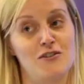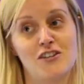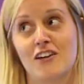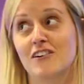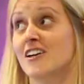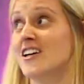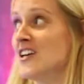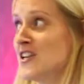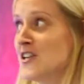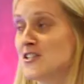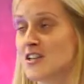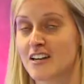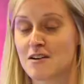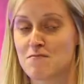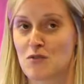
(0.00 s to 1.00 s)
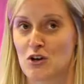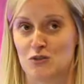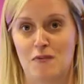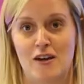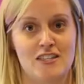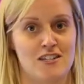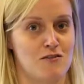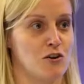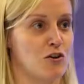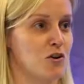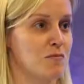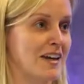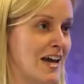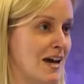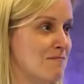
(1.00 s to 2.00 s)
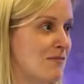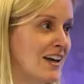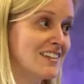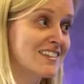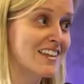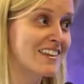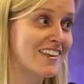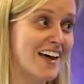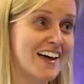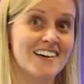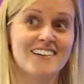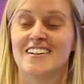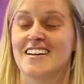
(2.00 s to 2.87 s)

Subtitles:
So you don't get much better recruitment campaigns than that.